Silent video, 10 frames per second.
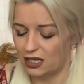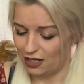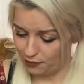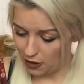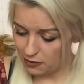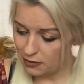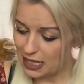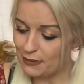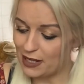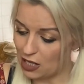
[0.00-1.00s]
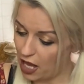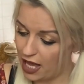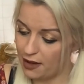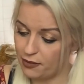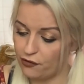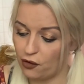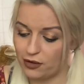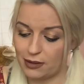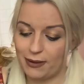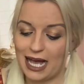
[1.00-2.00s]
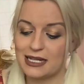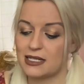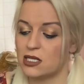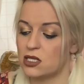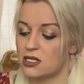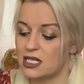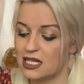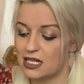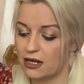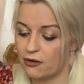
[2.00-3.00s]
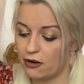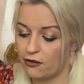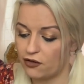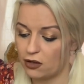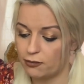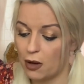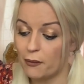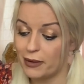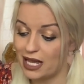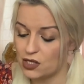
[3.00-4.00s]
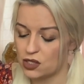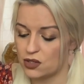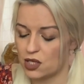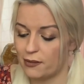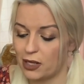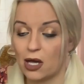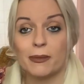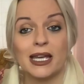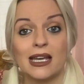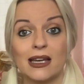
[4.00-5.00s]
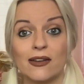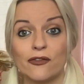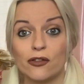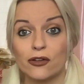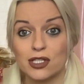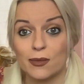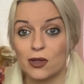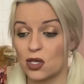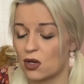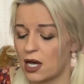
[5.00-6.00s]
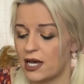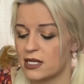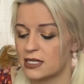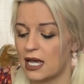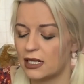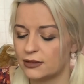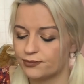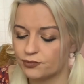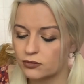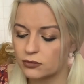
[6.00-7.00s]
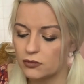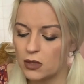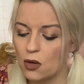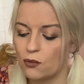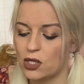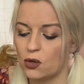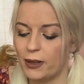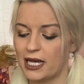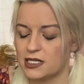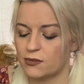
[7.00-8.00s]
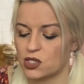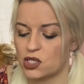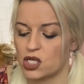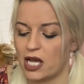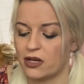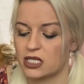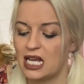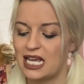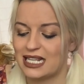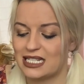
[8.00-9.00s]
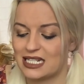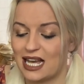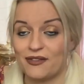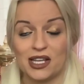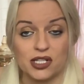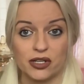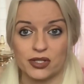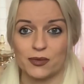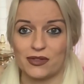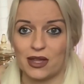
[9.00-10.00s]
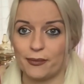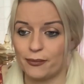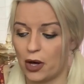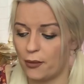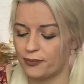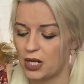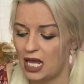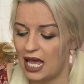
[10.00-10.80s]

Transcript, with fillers: They've probably been hurt before in the past. I do see that there are a few mum issues coming up here for some of you guys. When your person was a child, they did have issues with their mum,